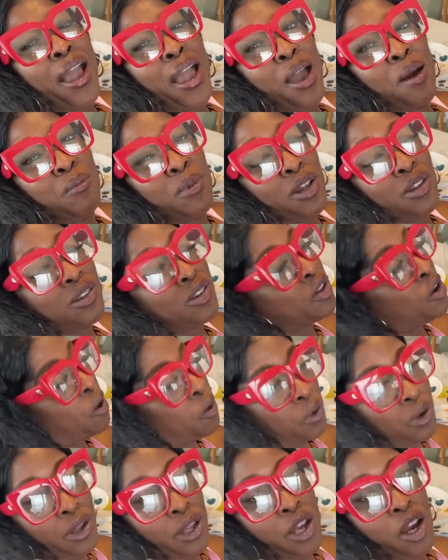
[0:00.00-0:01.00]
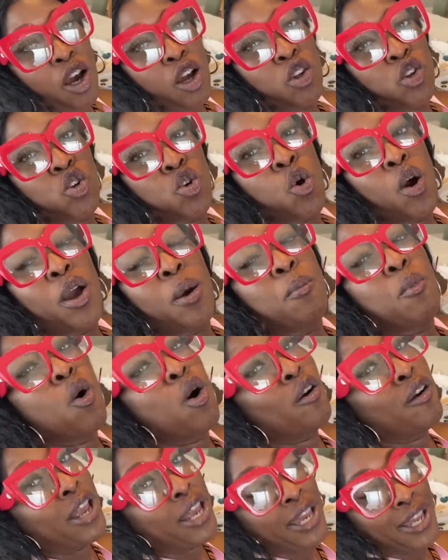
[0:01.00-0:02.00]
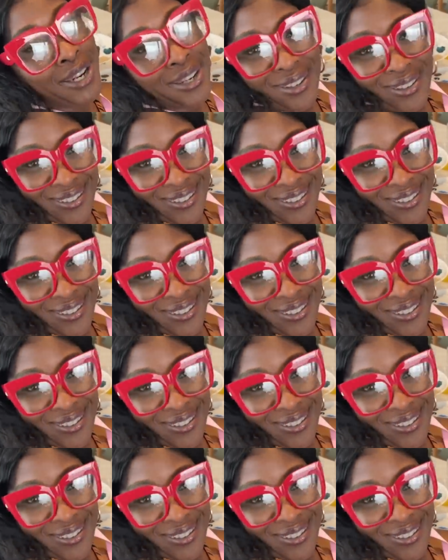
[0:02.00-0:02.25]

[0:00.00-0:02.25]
am totally a Joy Amorian.